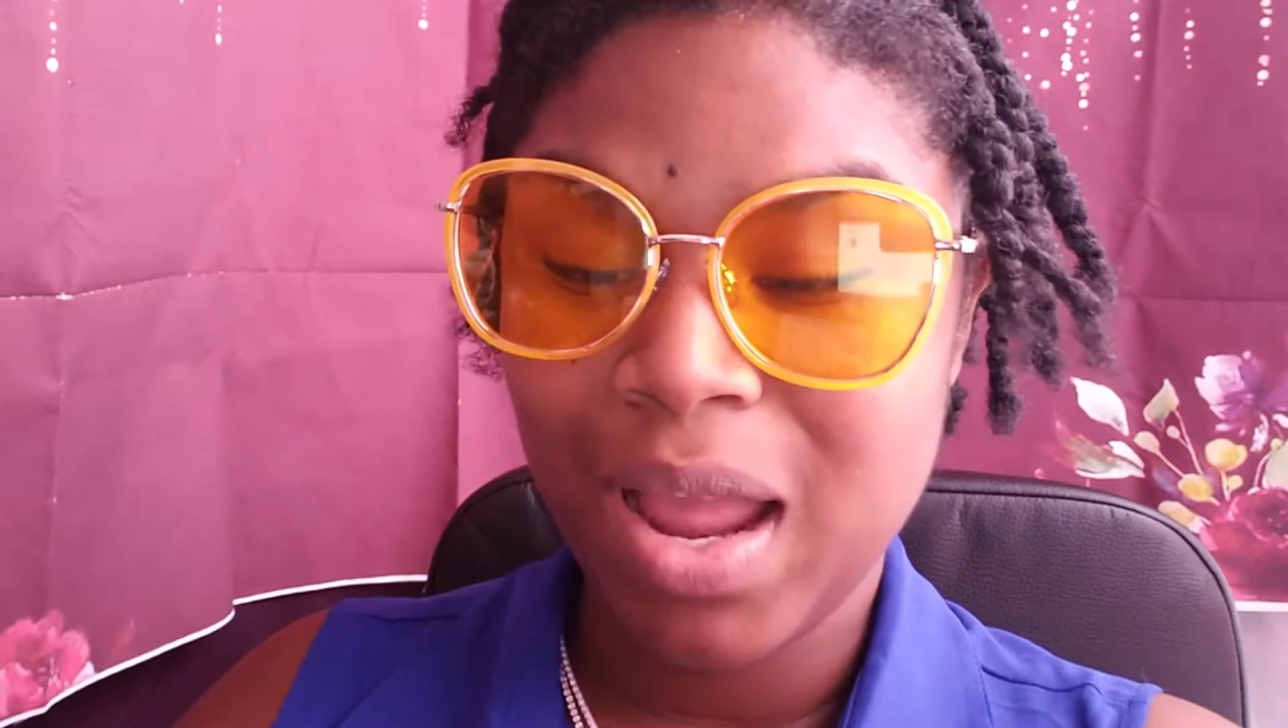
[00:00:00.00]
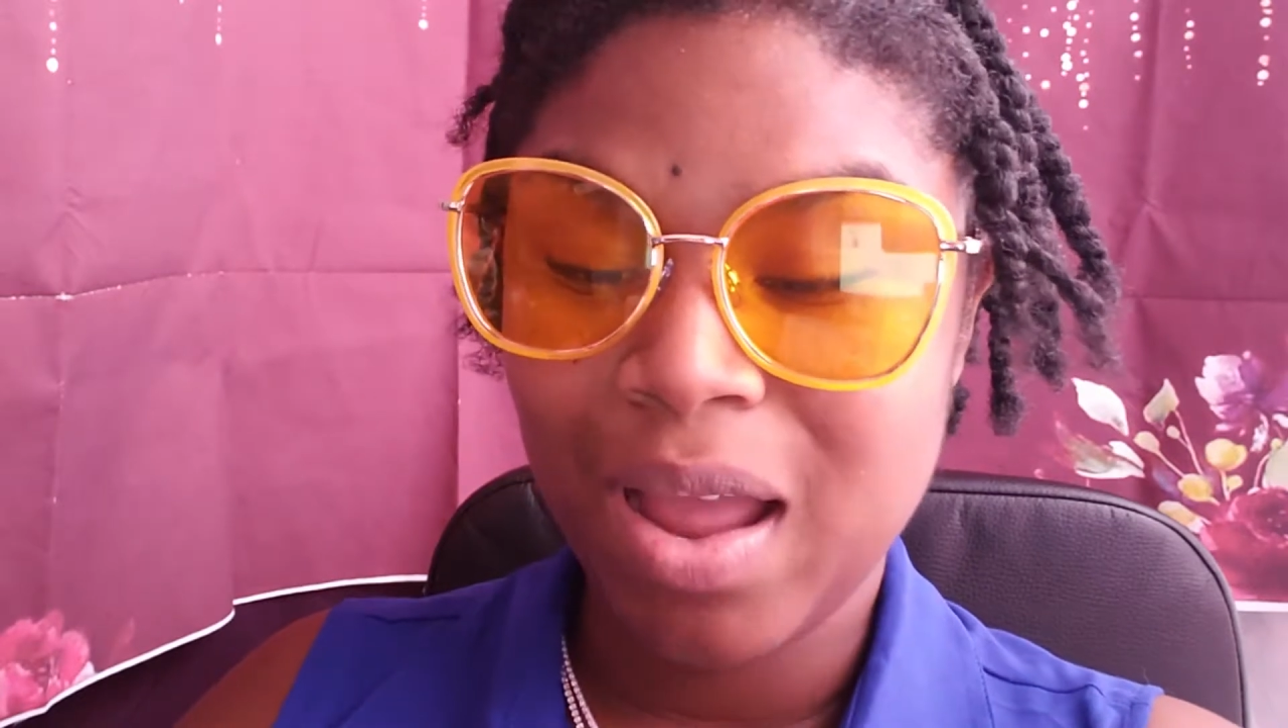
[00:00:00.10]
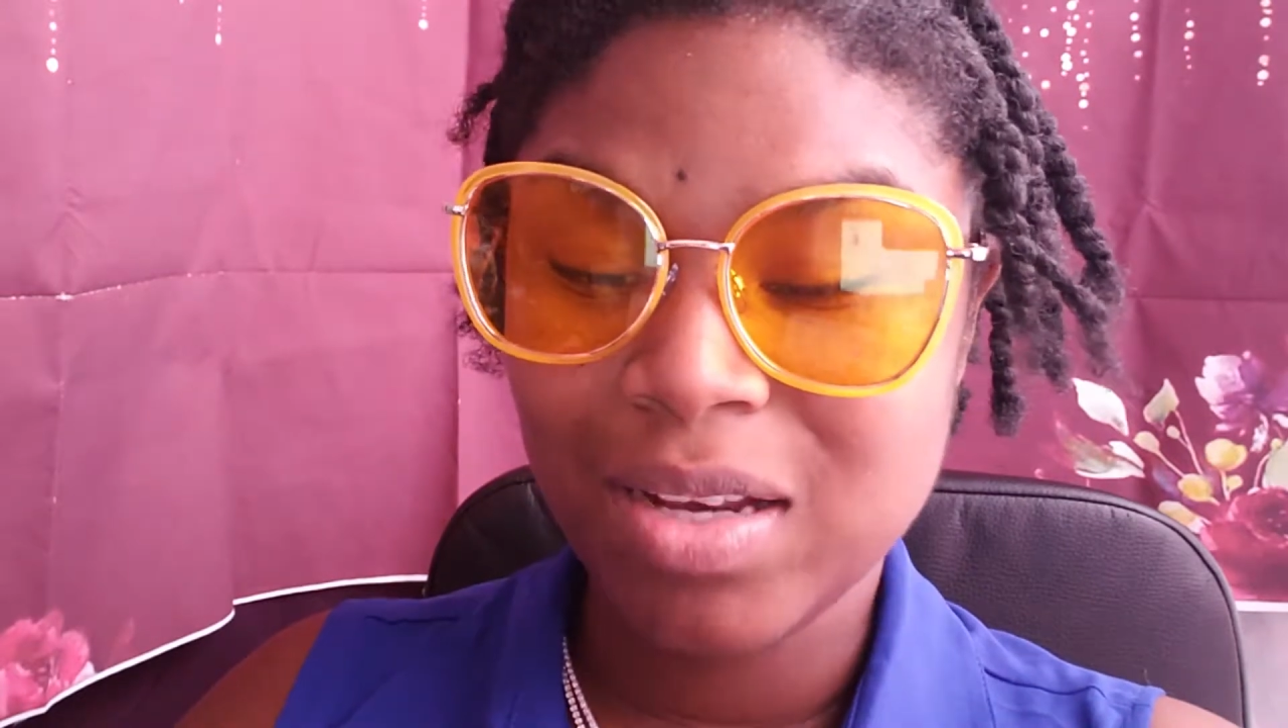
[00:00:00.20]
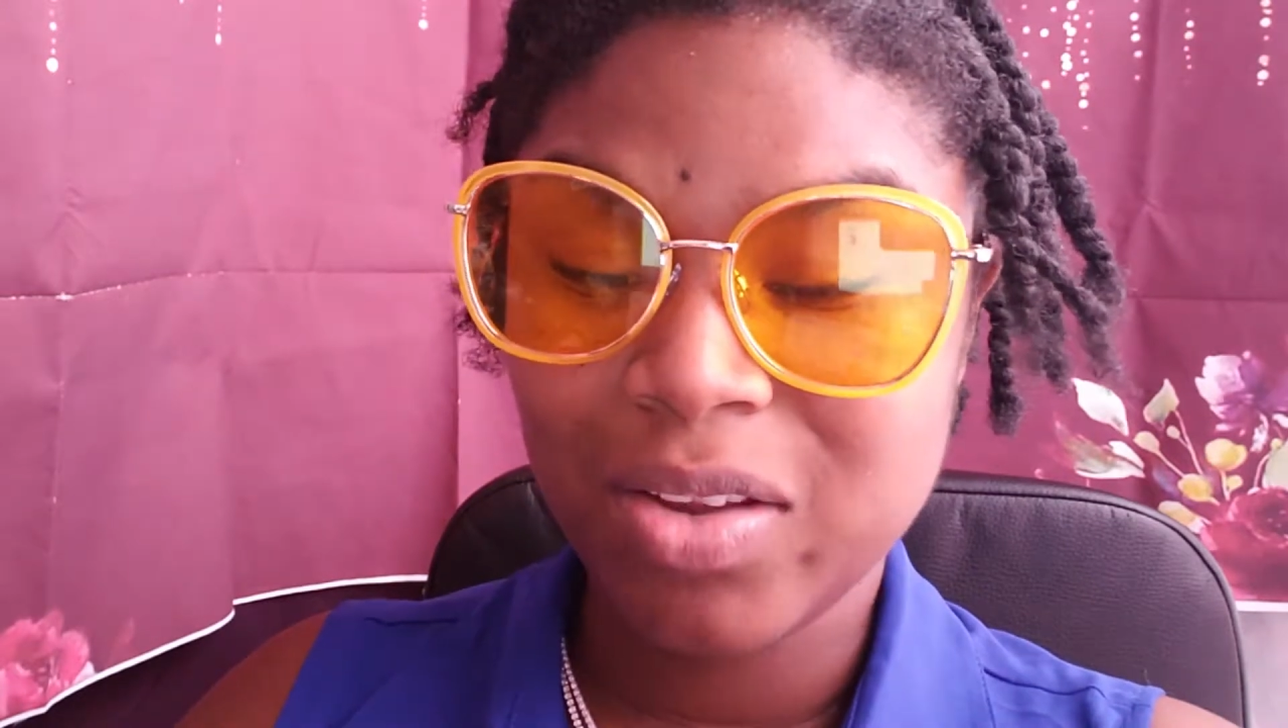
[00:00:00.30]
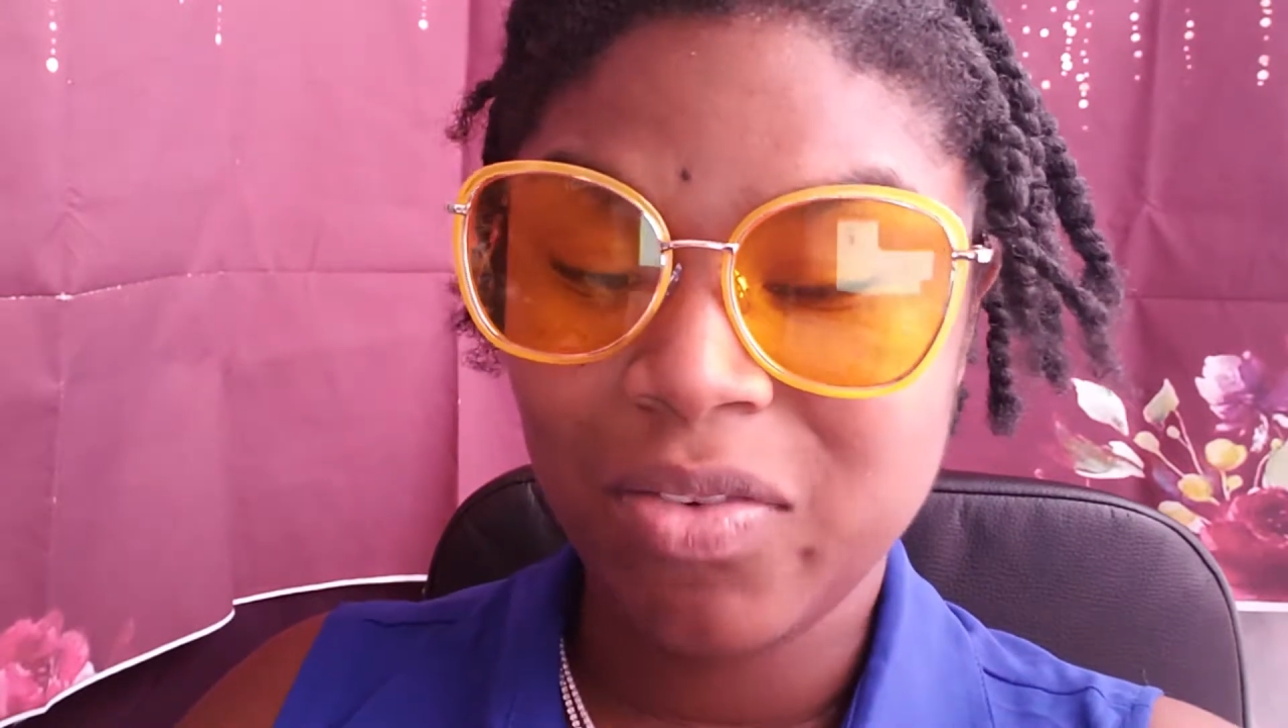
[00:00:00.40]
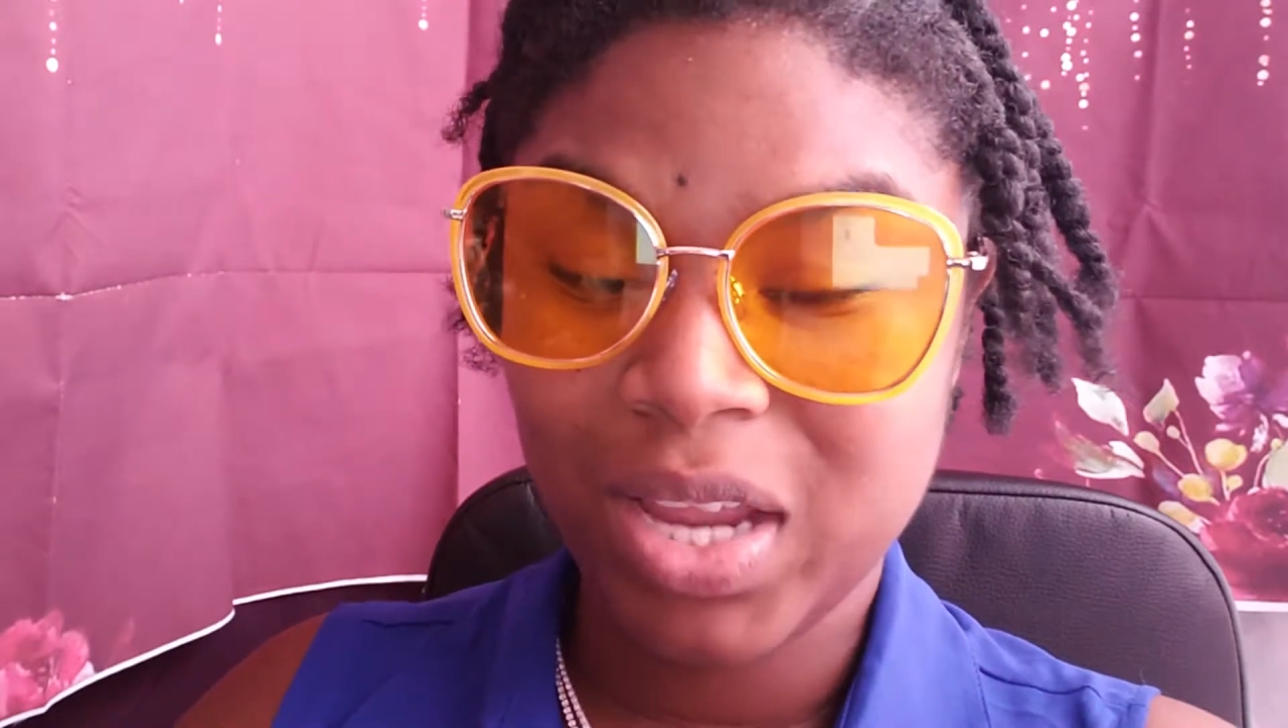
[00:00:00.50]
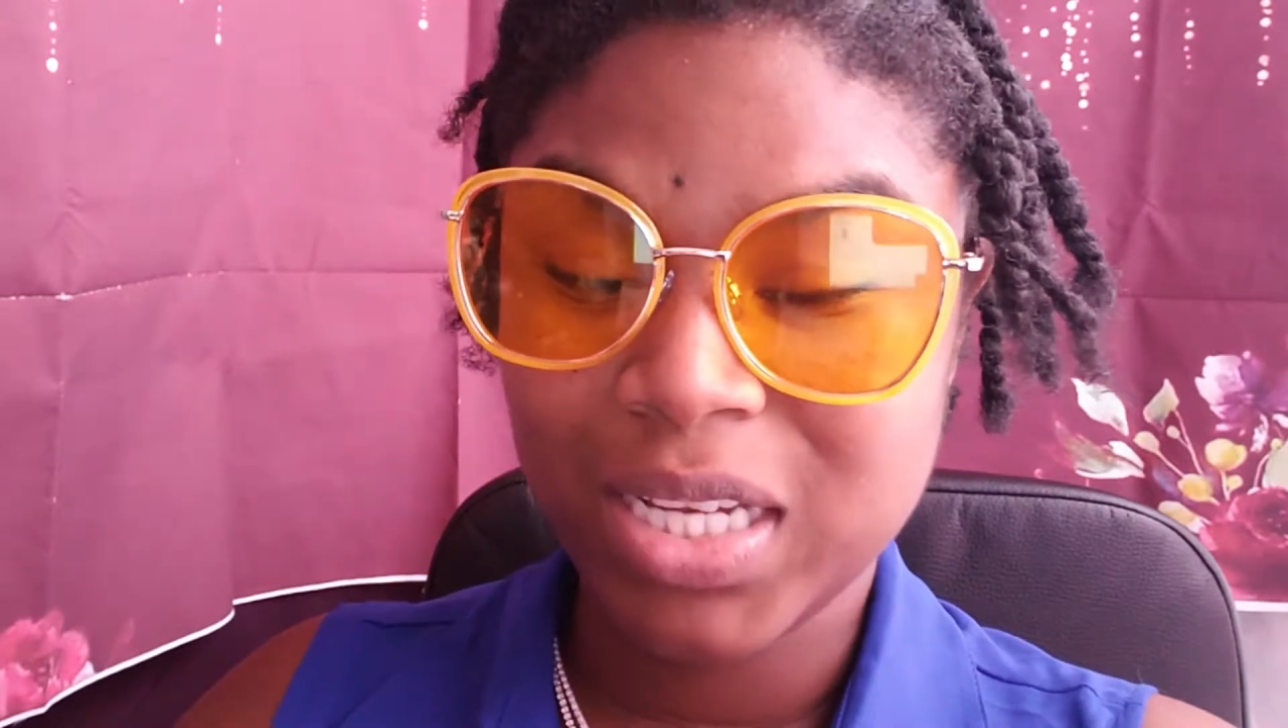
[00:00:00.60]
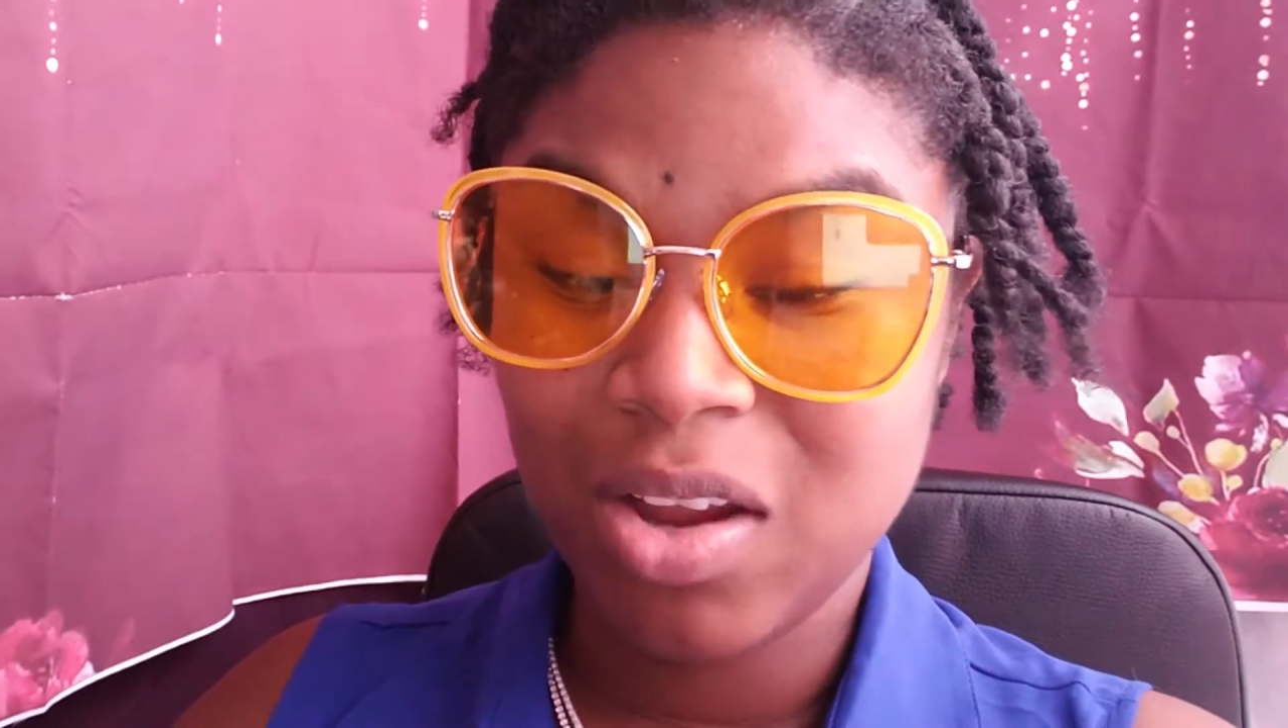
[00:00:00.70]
onto face,